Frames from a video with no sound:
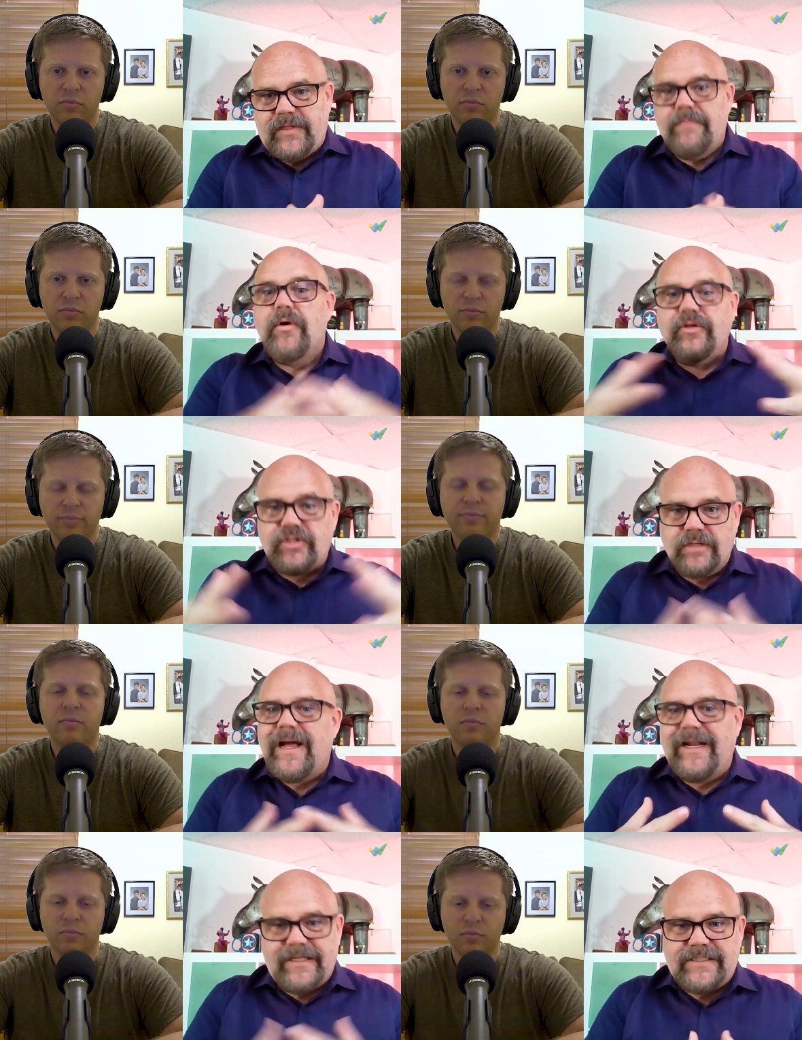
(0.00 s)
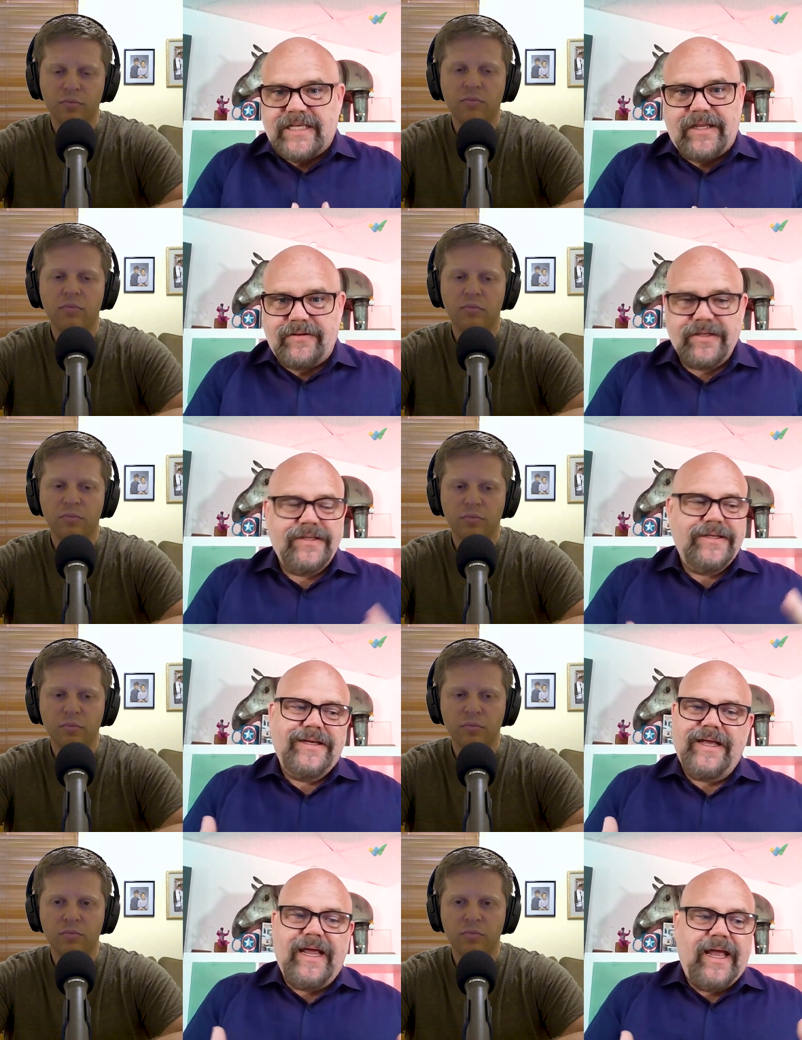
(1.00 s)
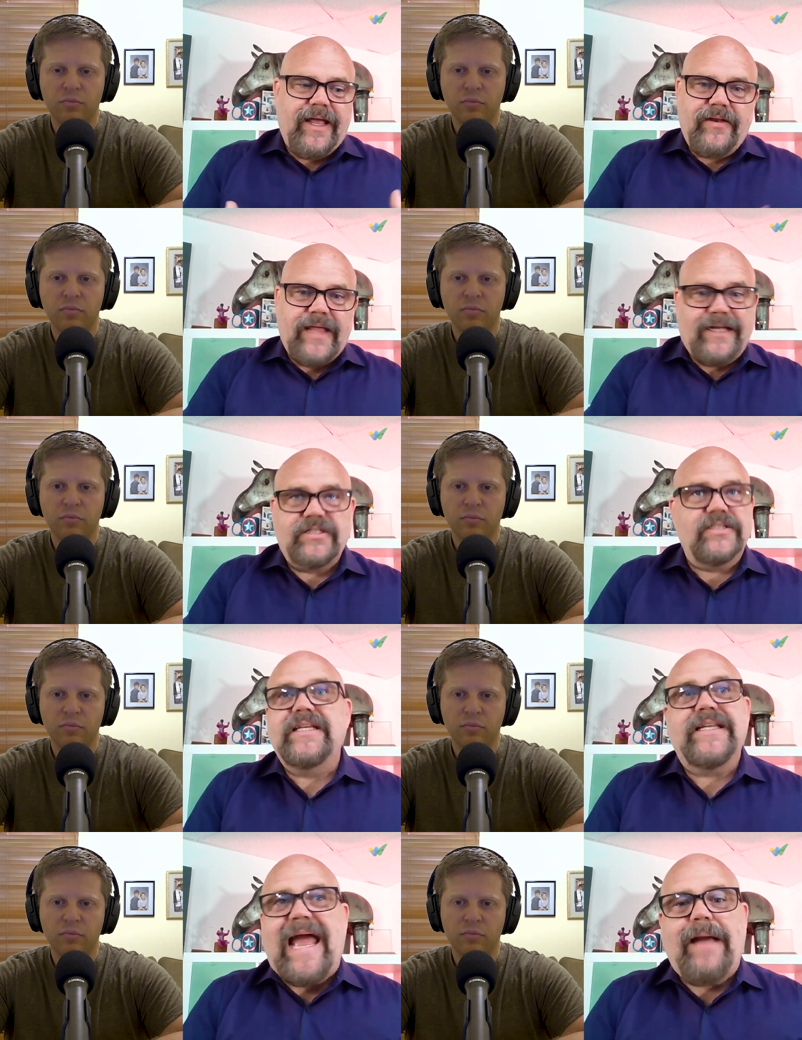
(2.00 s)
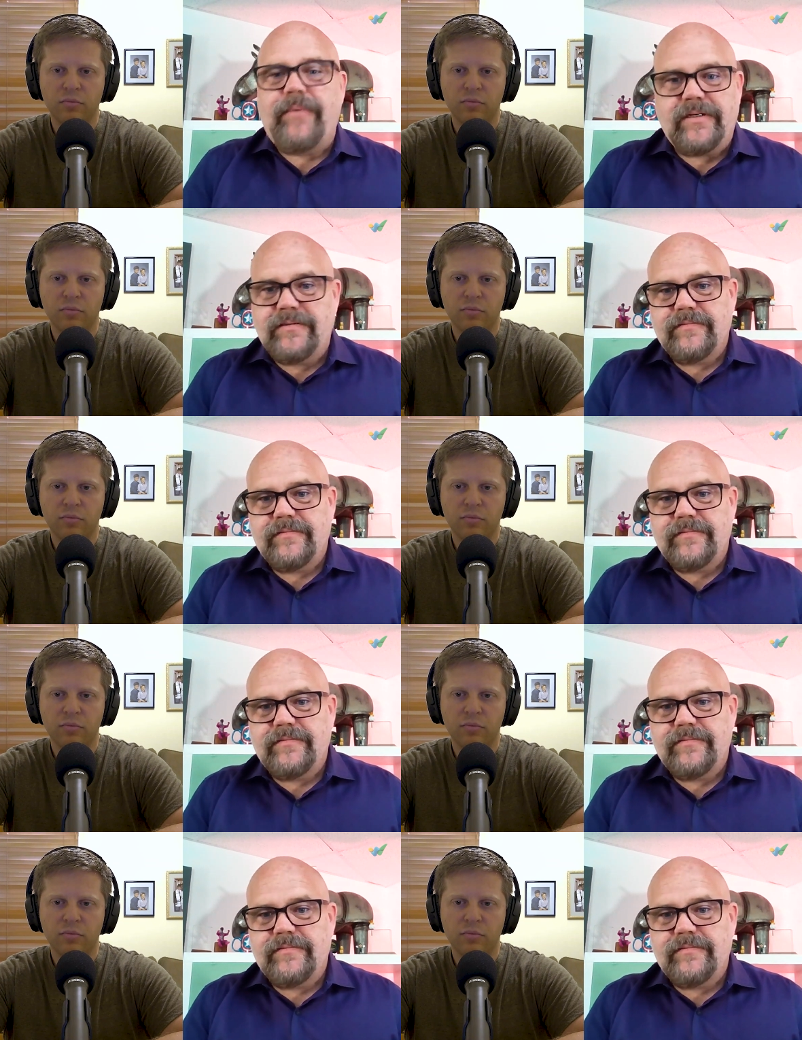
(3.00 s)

Speaker 1: the emotional bonding side and that just didn't happen